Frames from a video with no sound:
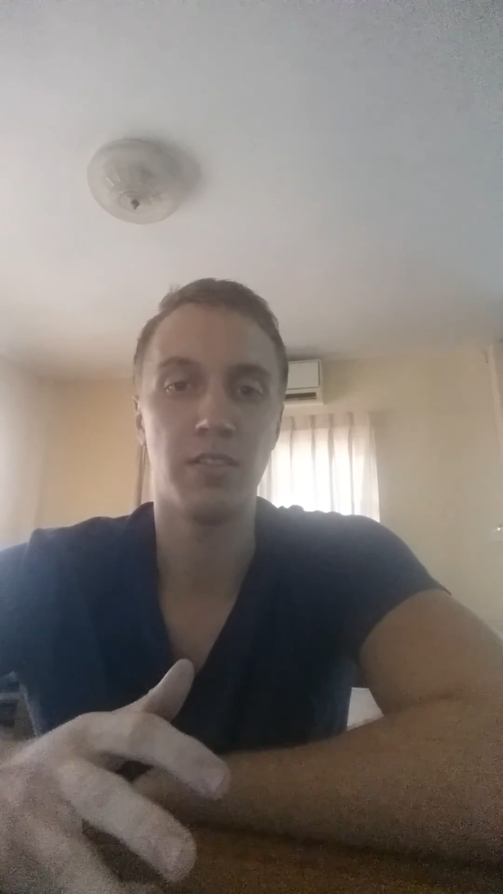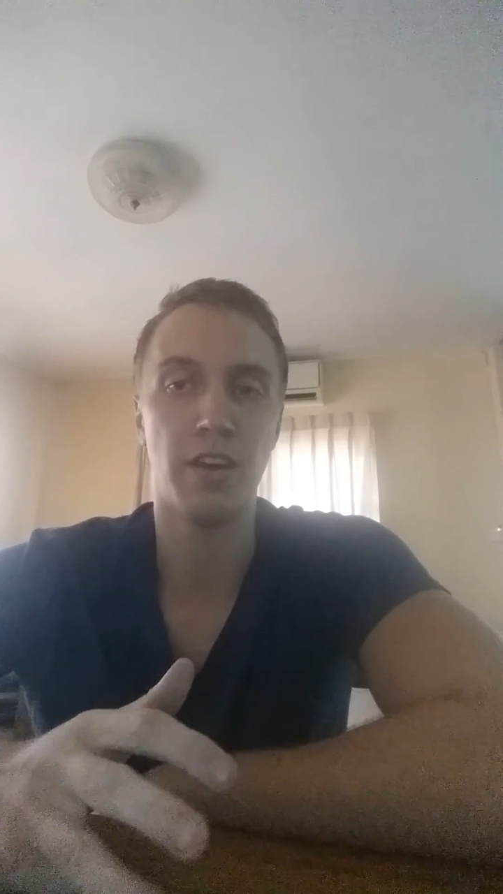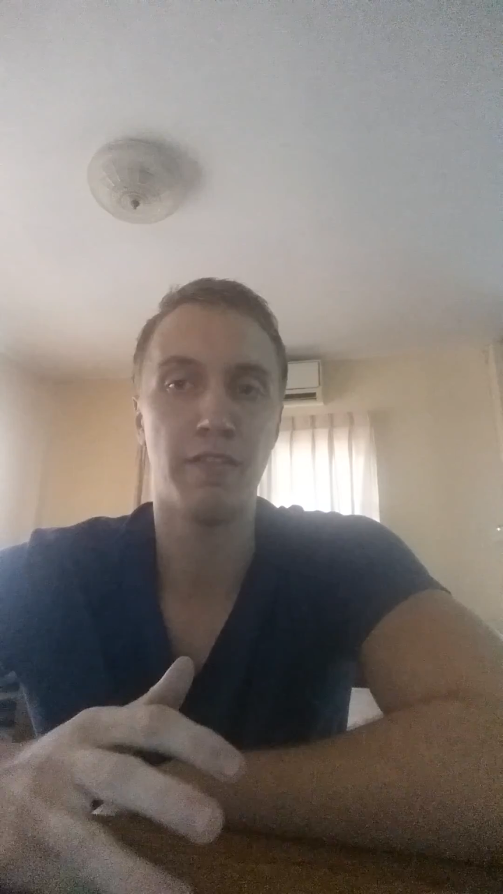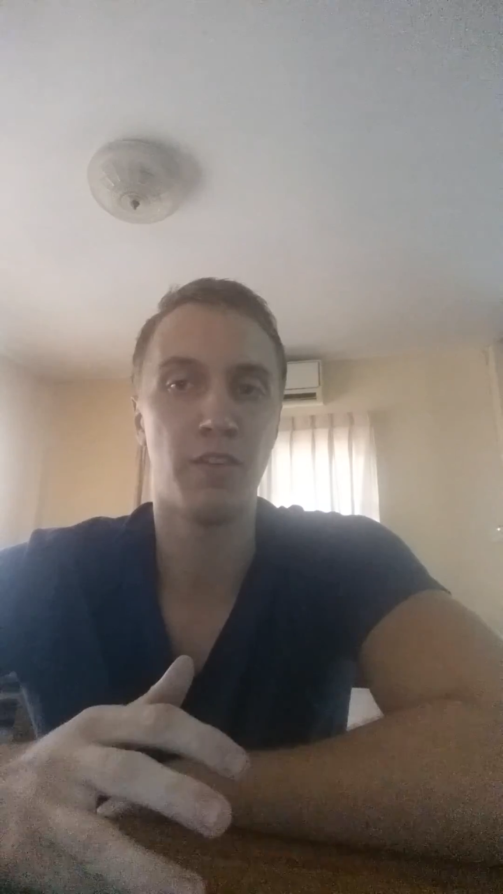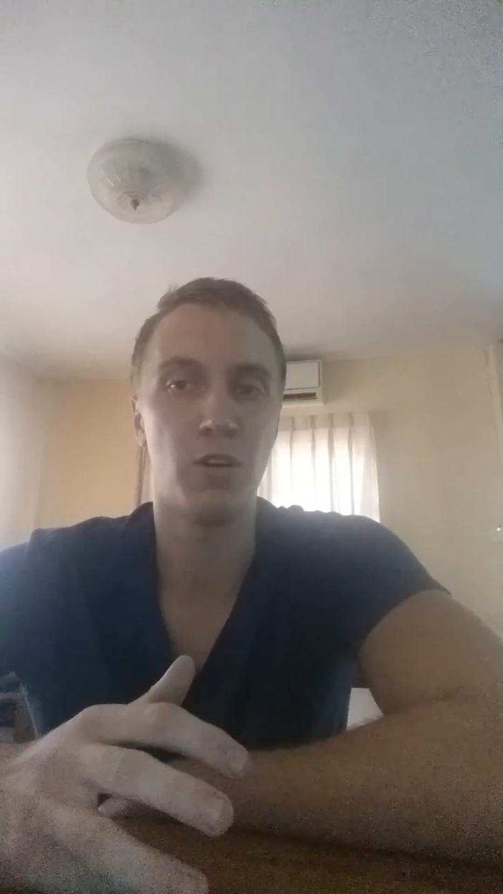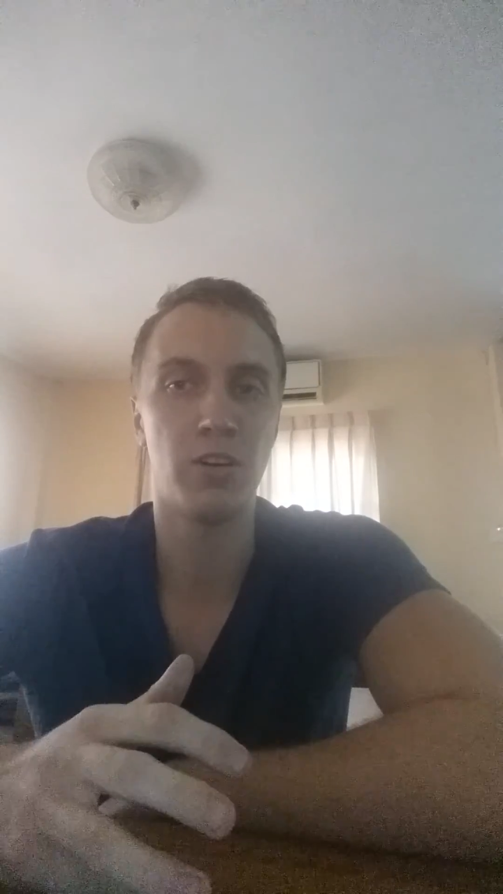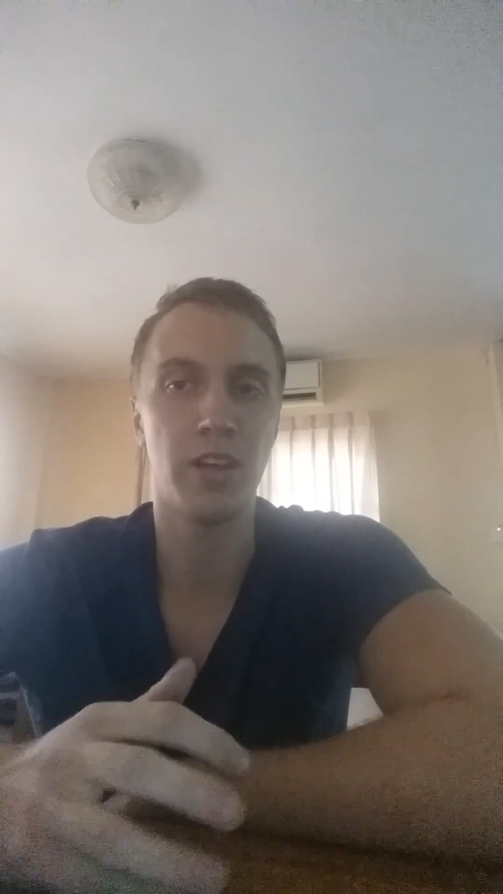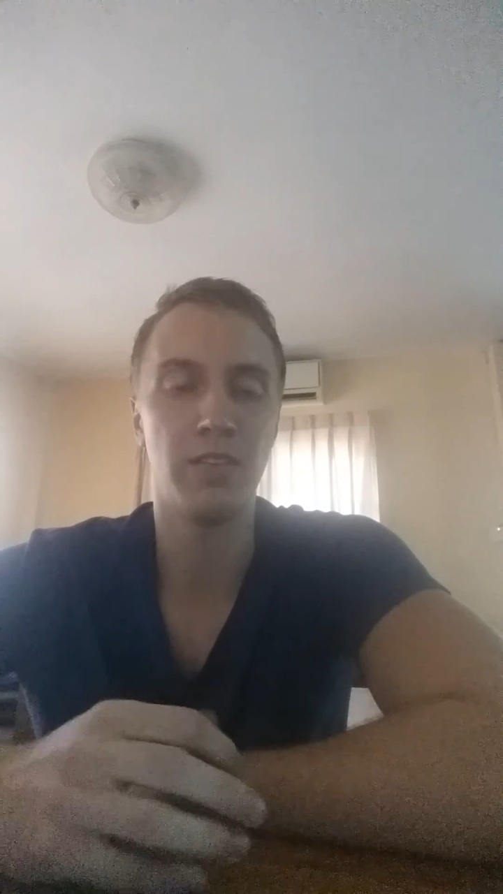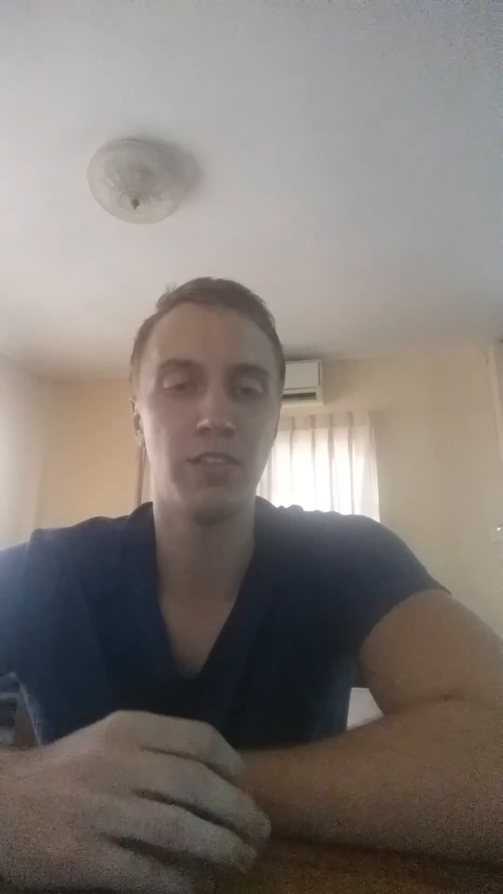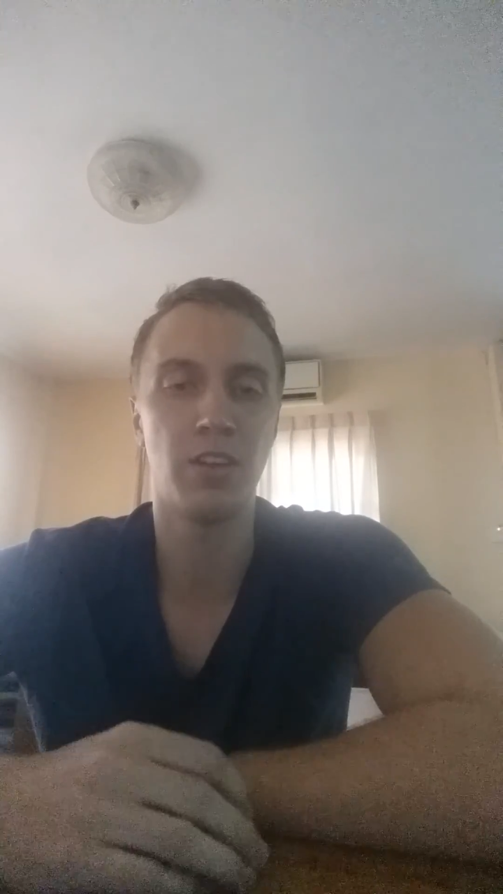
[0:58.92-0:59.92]
Therefore,
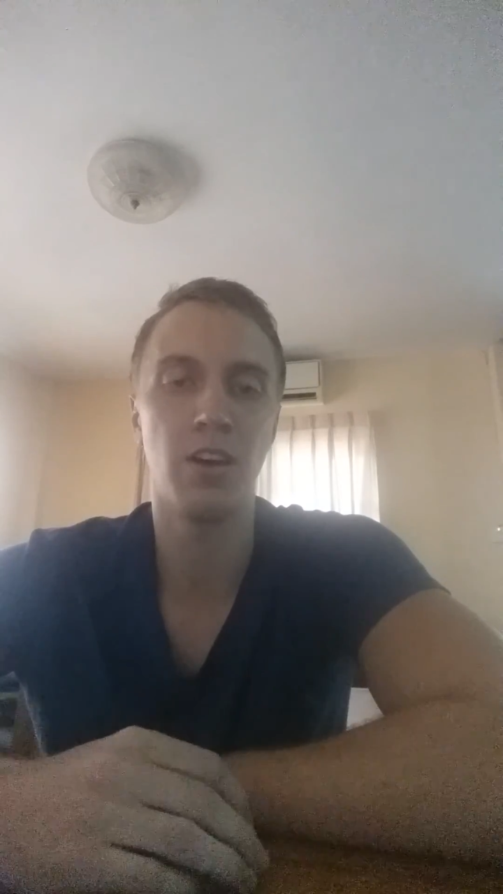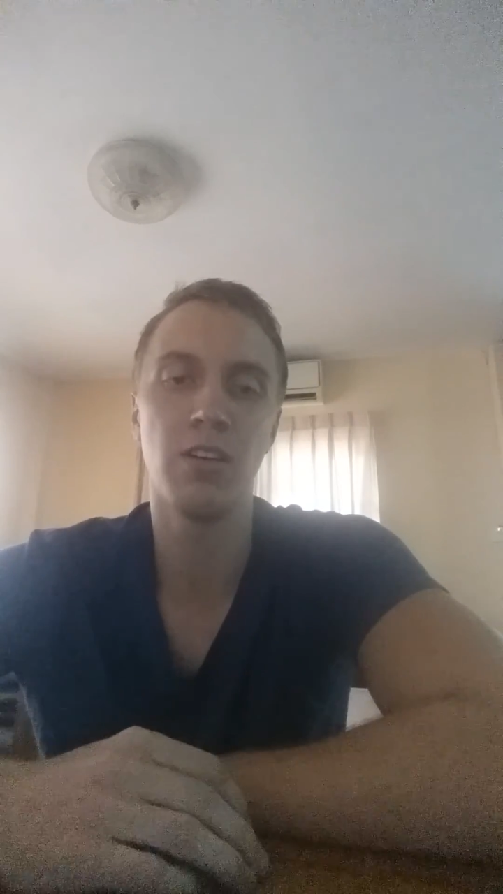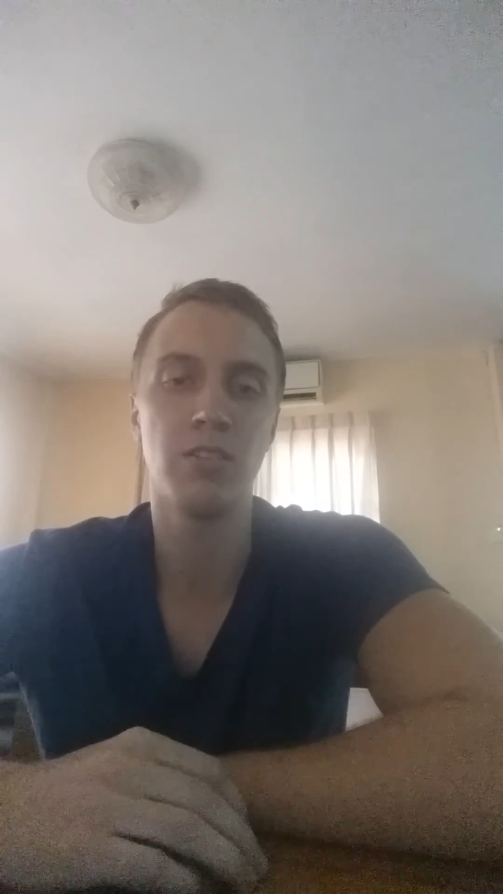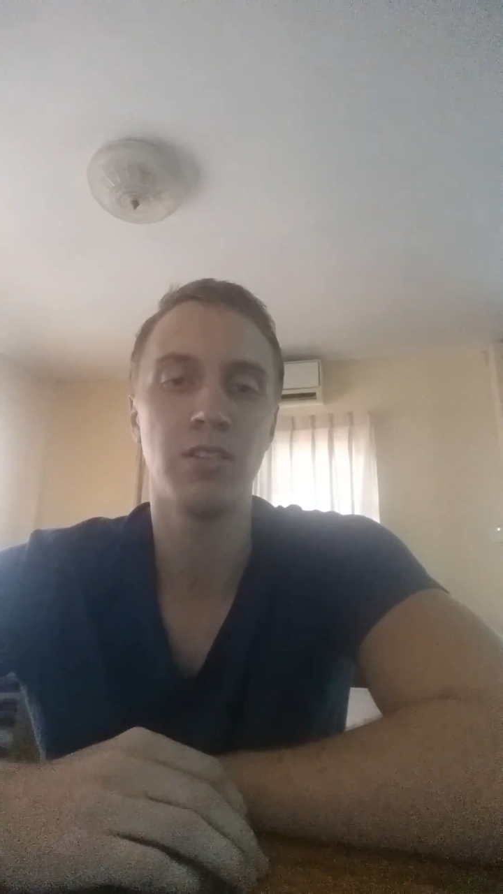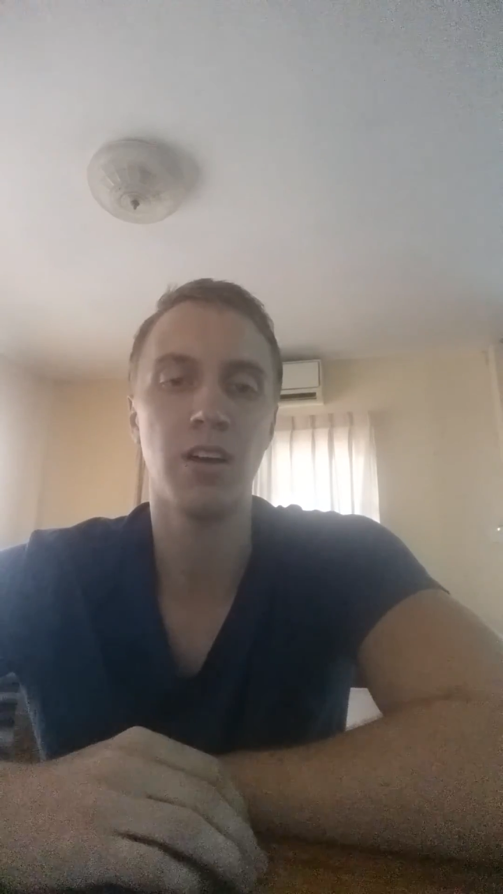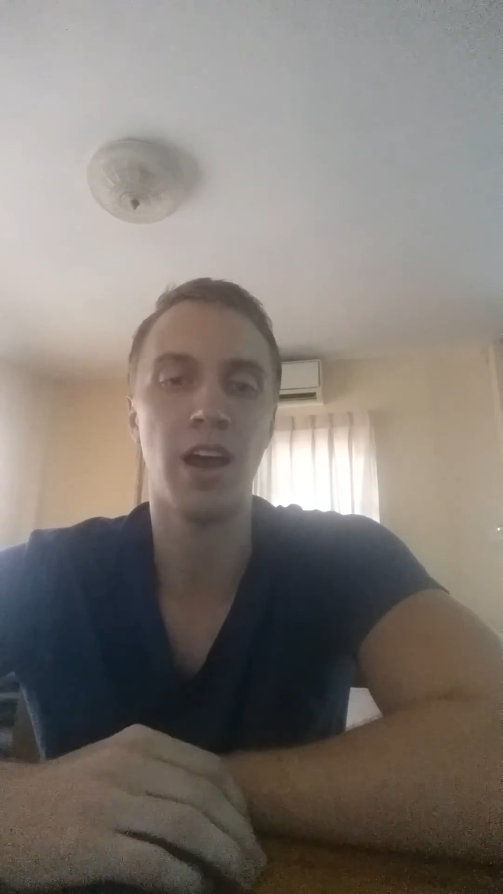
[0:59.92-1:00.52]
even though